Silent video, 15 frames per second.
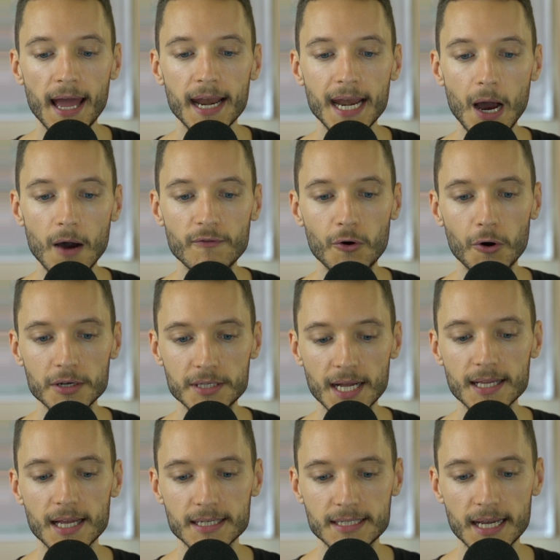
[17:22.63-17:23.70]
Now, of course,
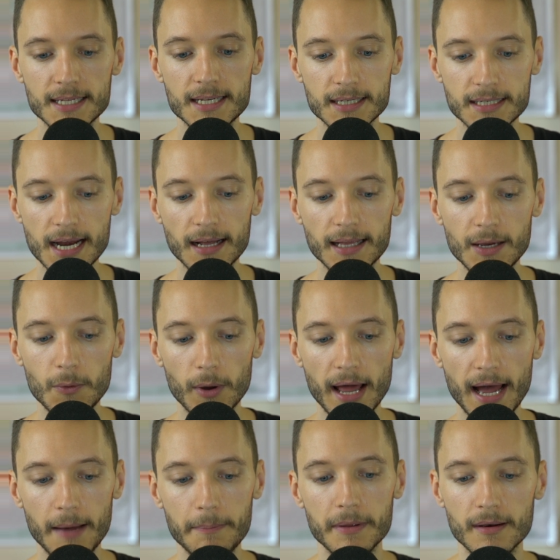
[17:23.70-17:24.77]
that is exactly what
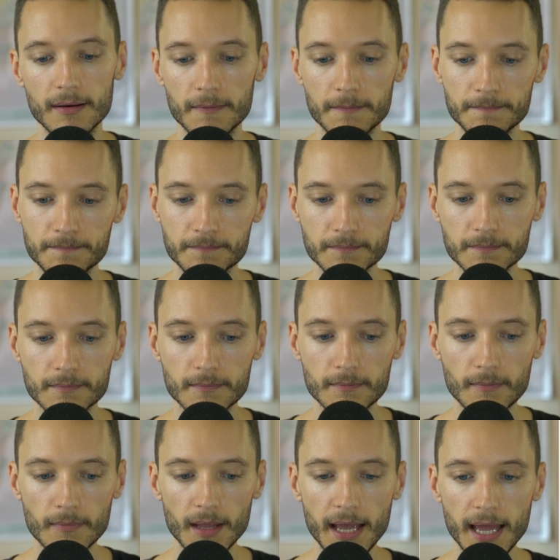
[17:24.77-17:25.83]
happened.
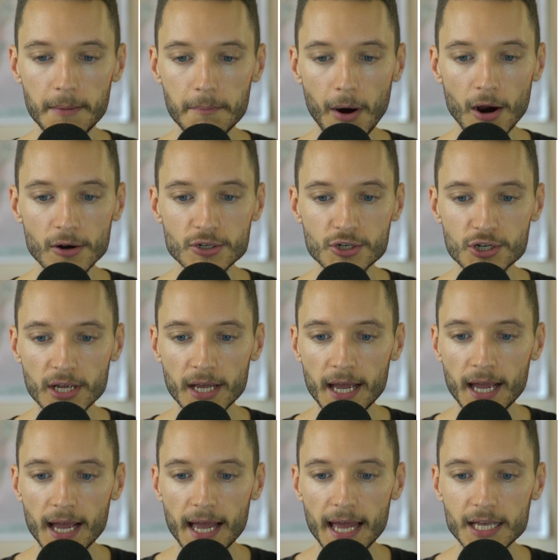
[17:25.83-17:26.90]
In March,
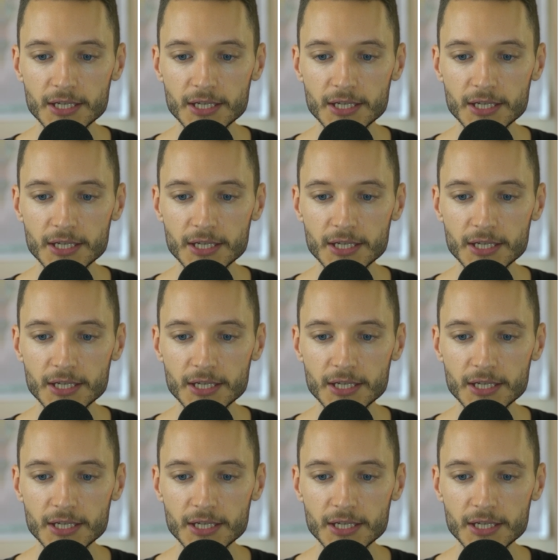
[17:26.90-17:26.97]
his